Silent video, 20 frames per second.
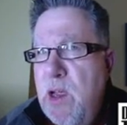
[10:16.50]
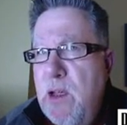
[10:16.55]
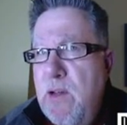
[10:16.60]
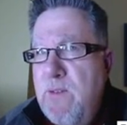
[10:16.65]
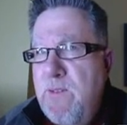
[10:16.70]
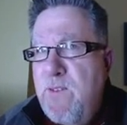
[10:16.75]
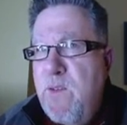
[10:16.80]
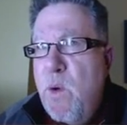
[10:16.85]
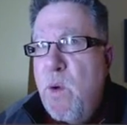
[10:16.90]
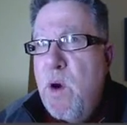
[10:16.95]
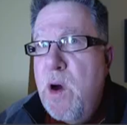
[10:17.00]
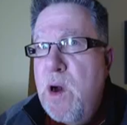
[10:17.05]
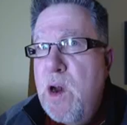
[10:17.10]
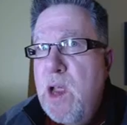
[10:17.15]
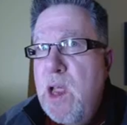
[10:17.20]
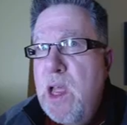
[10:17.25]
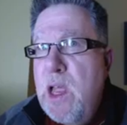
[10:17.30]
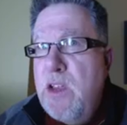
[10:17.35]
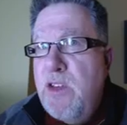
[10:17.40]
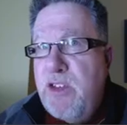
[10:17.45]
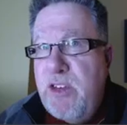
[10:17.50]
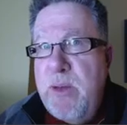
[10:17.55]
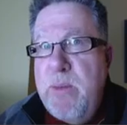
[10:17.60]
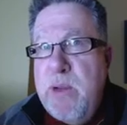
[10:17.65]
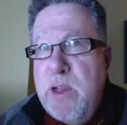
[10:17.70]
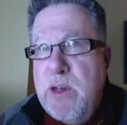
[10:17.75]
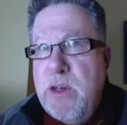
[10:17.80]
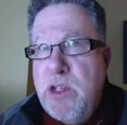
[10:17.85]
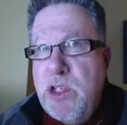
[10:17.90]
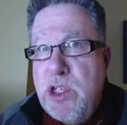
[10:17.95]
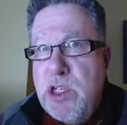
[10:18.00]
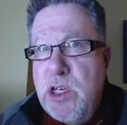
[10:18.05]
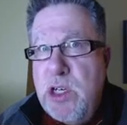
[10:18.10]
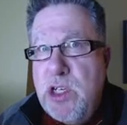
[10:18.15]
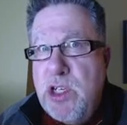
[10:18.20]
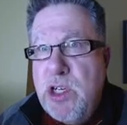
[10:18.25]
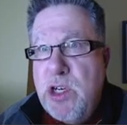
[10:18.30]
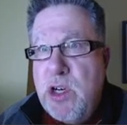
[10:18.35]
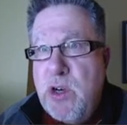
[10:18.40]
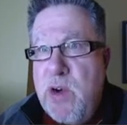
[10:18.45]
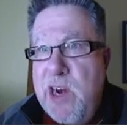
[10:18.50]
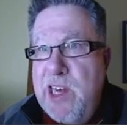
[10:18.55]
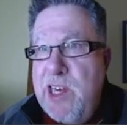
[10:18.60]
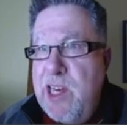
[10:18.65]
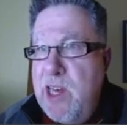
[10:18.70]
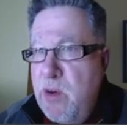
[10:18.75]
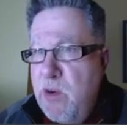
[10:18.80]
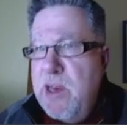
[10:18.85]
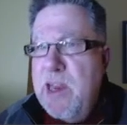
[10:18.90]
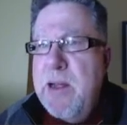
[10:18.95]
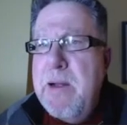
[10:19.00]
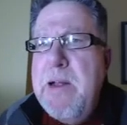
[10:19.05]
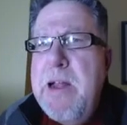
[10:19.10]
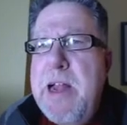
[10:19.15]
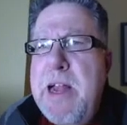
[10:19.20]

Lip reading: for similar search criteria.